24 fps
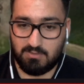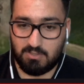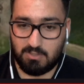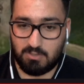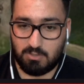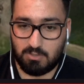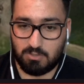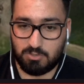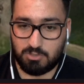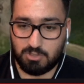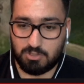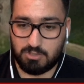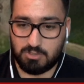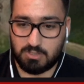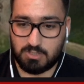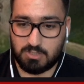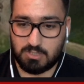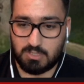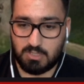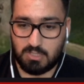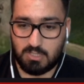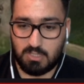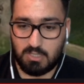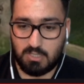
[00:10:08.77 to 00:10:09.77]

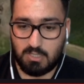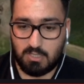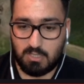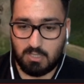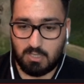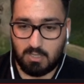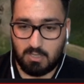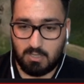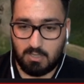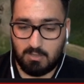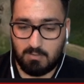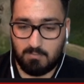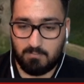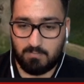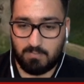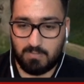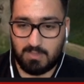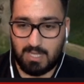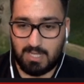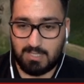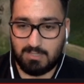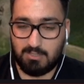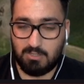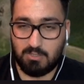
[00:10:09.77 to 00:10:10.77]
archers. And
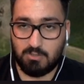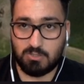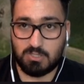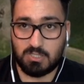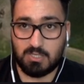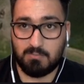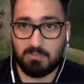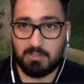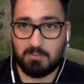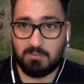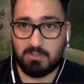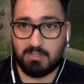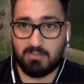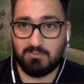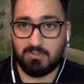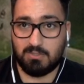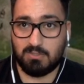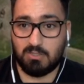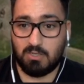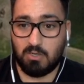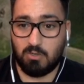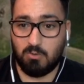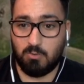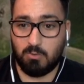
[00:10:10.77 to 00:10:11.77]
you know, some people even
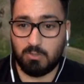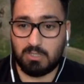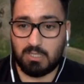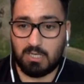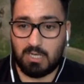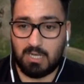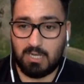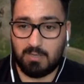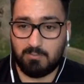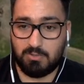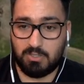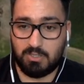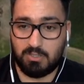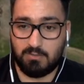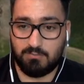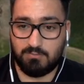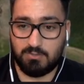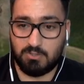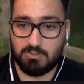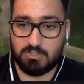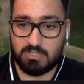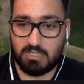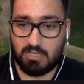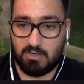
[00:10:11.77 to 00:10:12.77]
go with a hybrid of
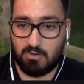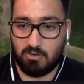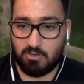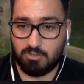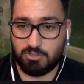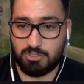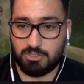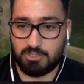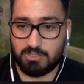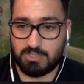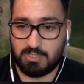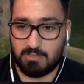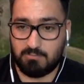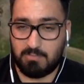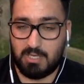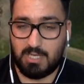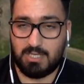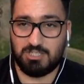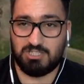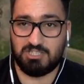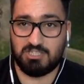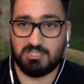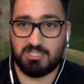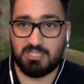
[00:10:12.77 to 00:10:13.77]
using archers and
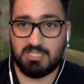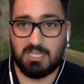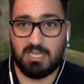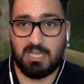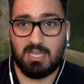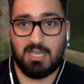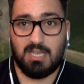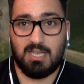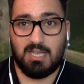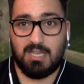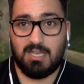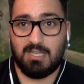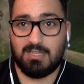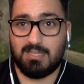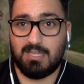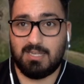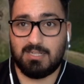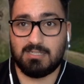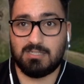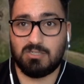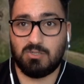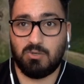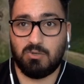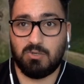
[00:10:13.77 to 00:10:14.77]
mages. That
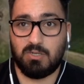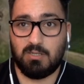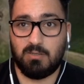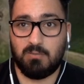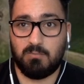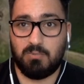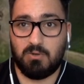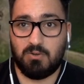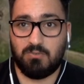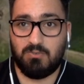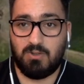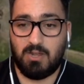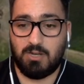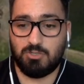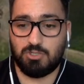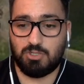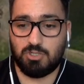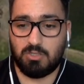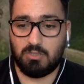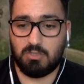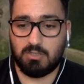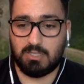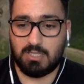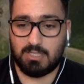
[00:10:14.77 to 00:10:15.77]
is totally
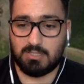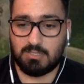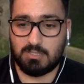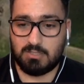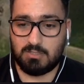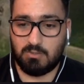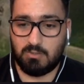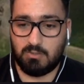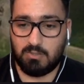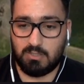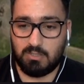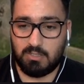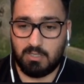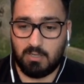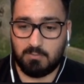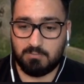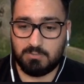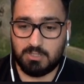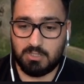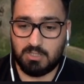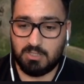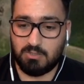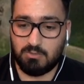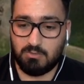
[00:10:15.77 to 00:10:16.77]
preferential. That's totally up
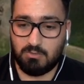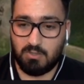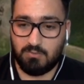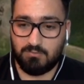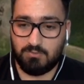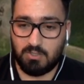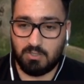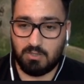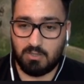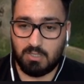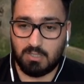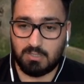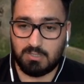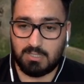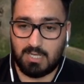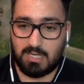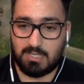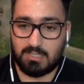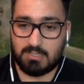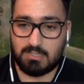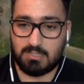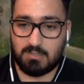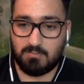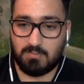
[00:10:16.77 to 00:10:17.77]
to you. If you think that
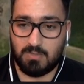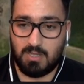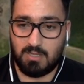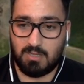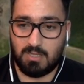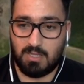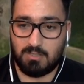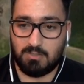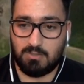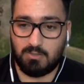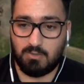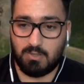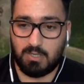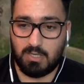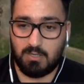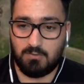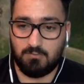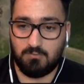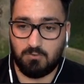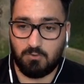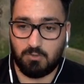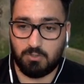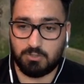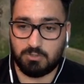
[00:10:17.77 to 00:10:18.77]
is something that you can
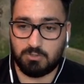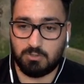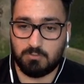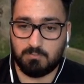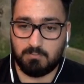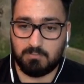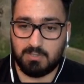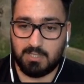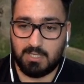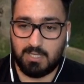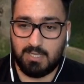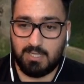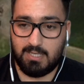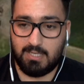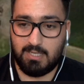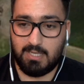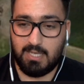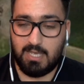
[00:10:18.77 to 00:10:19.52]
afford to play,